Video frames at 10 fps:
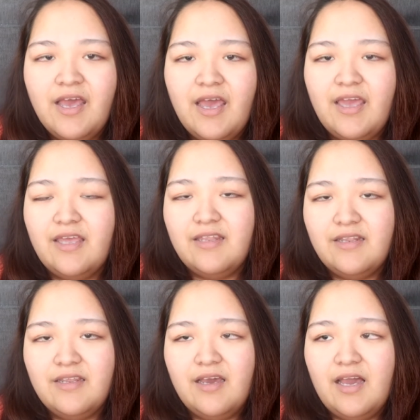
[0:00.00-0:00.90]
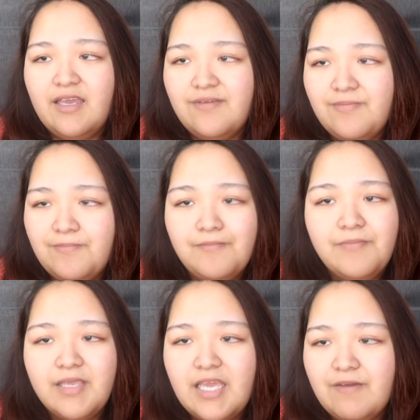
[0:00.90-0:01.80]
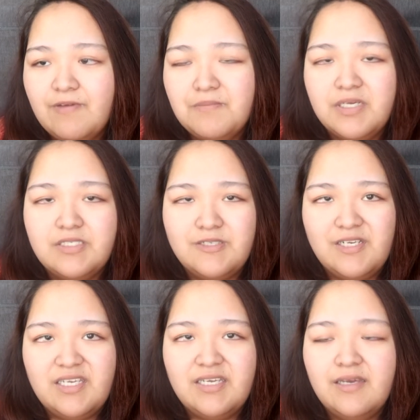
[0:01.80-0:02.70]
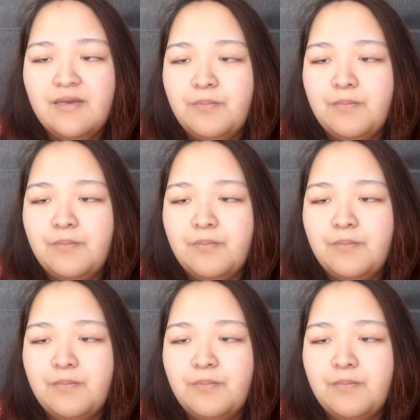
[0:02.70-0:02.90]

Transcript: and I gave him a drink